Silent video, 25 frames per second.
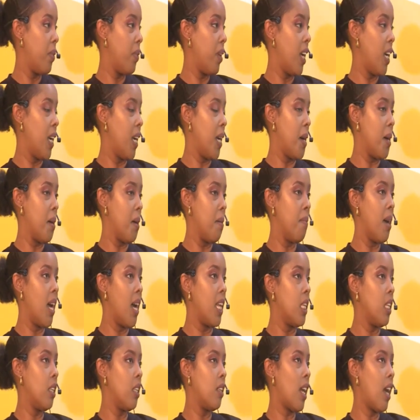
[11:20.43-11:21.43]

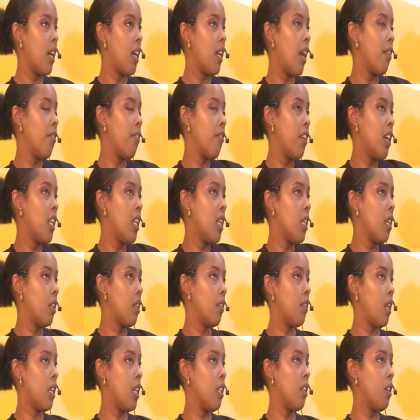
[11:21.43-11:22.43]
And I find it
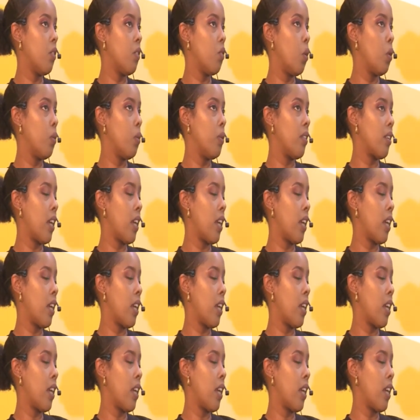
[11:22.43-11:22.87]
exciting to always